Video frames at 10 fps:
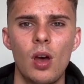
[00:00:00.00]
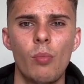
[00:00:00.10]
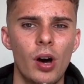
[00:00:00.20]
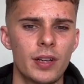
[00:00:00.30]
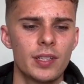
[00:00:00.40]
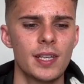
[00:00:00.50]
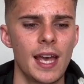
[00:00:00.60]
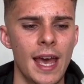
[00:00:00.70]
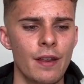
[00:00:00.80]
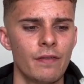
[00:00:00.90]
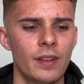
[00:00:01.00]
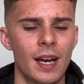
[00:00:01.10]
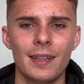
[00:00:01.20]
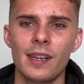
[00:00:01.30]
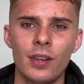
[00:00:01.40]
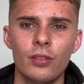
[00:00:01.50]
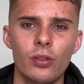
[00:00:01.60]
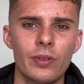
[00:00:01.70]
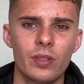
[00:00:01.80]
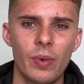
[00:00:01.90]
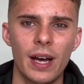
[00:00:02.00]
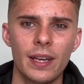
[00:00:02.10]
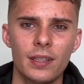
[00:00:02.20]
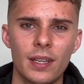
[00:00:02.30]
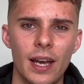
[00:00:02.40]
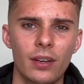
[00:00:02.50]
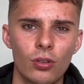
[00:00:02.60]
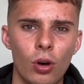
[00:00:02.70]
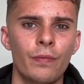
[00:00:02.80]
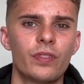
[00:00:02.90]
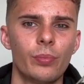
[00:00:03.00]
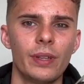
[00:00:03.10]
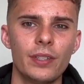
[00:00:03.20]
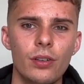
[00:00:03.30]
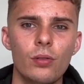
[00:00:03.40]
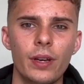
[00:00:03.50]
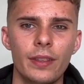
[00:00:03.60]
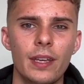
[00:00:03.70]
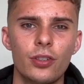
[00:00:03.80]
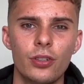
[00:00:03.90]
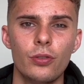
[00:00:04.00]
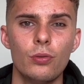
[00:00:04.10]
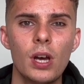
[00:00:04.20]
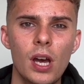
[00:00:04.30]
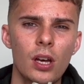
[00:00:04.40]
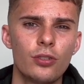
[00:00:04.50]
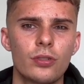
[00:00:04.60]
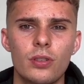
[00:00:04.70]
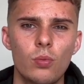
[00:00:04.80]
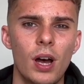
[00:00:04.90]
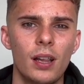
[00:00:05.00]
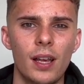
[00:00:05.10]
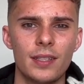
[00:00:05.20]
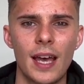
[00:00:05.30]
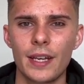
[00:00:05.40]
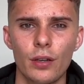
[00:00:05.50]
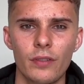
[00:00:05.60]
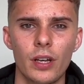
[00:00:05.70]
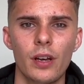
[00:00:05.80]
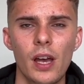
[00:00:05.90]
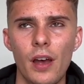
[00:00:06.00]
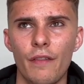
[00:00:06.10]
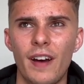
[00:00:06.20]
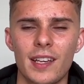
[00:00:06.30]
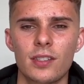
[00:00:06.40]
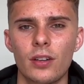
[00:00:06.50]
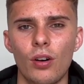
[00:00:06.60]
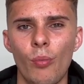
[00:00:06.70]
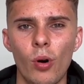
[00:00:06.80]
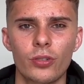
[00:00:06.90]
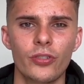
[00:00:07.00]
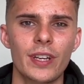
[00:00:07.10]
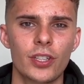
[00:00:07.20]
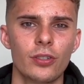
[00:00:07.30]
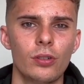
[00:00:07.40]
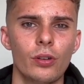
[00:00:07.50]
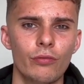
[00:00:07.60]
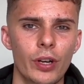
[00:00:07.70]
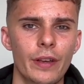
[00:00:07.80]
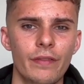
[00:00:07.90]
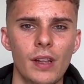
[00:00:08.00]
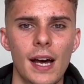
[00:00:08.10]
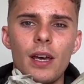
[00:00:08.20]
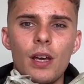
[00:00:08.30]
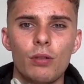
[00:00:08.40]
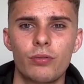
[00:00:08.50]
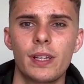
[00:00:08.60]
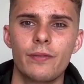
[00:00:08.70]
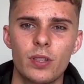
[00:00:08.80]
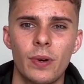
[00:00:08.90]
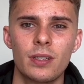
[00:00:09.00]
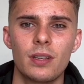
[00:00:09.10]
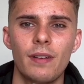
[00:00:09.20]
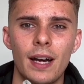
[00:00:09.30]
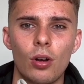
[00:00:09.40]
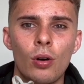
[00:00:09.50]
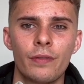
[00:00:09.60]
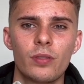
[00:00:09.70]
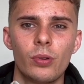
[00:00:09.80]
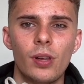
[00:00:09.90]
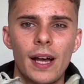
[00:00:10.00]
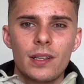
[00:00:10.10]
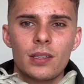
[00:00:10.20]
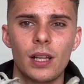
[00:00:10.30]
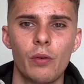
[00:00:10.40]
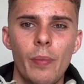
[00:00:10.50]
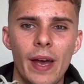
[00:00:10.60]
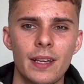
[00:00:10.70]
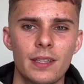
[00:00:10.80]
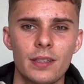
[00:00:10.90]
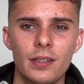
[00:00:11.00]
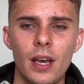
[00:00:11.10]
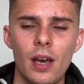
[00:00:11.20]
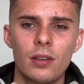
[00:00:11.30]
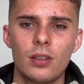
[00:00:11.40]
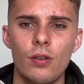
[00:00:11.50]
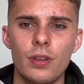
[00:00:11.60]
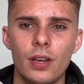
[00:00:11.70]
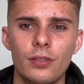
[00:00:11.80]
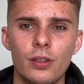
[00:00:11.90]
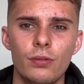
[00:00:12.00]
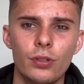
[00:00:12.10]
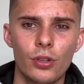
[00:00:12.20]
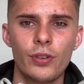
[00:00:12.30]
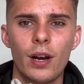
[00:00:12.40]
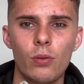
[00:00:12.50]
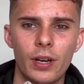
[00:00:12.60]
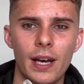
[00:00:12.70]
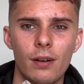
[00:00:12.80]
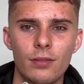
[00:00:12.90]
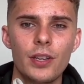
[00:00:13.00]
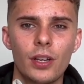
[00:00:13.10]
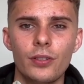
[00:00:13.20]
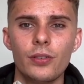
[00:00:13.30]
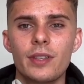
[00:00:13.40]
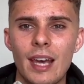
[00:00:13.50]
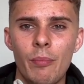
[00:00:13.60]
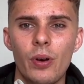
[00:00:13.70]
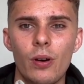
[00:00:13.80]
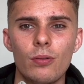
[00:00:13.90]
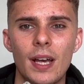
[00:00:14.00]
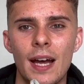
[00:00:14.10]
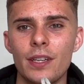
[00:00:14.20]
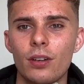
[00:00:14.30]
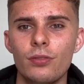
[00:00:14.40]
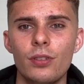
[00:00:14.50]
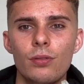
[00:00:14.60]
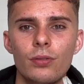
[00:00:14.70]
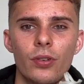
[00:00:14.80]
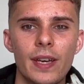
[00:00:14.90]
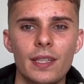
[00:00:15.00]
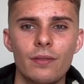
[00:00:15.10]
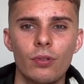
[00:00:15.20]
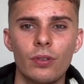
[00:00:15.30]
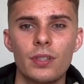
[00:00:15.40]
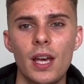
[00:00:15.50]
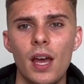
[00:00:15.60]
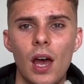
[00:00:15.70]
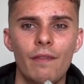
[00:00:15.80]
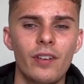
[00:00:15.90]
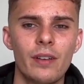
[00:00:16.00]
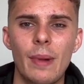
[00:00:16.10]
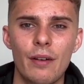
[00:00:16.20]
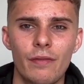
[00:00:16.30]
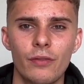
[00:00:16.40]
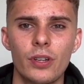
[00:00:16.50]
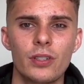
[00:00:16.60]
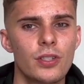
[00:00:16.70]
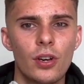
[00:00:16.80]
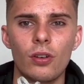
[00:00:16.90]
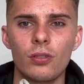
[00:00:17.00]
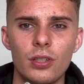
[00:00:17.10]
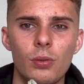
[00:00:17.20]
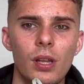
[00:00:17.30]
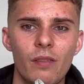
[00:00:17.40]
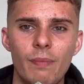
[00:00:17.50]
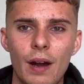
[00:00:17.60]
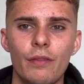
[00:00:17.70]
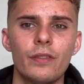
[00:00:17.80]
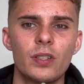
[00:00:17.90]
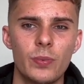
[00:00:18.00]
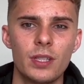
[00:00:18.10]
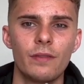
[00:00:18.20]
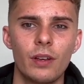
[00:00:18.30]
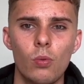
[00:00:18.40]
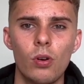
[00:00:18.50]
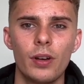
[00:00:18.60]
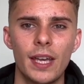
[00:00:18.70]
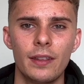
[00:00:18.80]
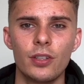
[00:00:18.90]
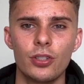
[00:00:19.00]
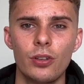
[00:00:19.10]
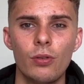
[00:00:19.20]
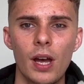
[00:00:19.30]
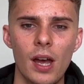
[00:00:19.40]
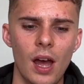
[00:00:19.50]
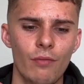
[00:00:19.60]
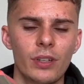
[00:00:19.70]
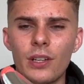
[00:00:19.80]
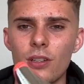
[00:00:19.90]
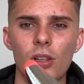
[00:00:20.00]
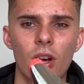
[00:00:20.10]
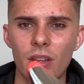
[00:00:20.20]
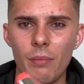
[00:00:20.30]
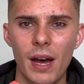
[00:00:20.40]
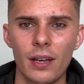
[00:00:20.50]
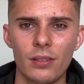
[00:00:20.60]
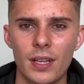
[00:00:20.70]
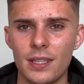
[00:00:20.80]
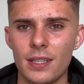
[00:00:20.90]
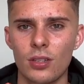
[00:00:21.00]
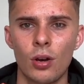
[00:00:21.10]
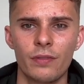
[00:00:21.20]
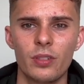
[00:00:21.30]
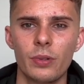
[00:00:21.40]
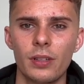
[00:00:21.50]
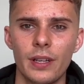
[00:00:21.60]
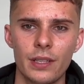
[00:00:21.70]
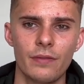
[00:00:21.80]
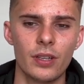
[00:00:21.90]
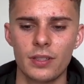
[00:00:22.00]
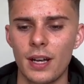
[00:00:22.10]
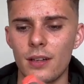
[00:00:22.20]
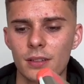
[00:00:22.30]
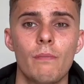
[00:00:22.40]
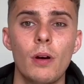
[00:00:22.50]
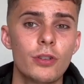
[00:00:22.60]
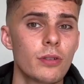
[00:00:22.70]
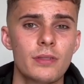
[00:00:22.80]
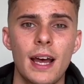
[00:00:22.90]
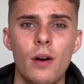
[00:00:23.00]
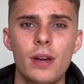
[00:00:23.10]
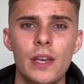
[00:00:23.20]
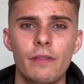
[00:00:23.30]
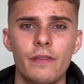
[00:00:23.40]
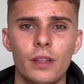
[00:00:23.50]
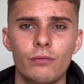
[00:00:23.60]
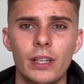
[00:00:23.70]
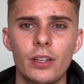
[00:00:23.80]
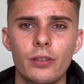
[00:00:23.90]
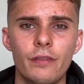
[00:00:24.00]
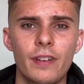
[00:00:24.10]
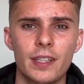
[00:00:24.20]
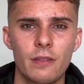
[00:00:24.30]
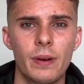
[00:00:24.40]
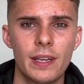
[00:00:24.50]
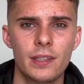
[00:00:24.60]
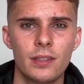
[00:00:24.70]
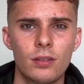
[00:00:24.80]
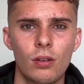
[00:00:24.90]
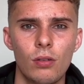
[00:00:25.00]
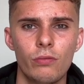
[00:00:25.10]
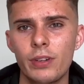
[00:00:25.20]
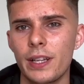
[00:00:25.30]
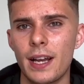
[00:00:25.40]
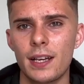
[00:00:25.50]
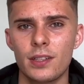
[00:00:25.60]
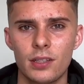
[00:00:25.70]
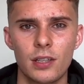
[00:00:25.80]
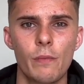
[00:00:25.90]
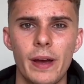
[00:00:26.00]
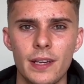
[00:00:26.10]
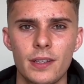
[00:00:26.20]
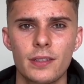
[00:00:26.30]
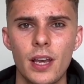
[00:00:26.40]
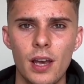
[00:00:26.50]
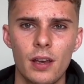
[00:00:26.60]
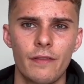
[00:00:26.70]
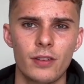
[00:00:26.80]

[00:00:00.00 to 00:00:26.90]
But honestly, anything I didn't do in spikes, I could comfortably do in this shoe just as well as any other faster or more traditional running flat. It was really responsive and comfortable at slower paces. So you could do your track workouts, you could do your tempos, and you could do your easy runs. And for any marathon runners, you could also do a lot of marathon specific work in this shoe and really just log in the miles, as it's comfortable and it's versatile. Most shoes now either feel really good at faster paces or really nice at slower paces. For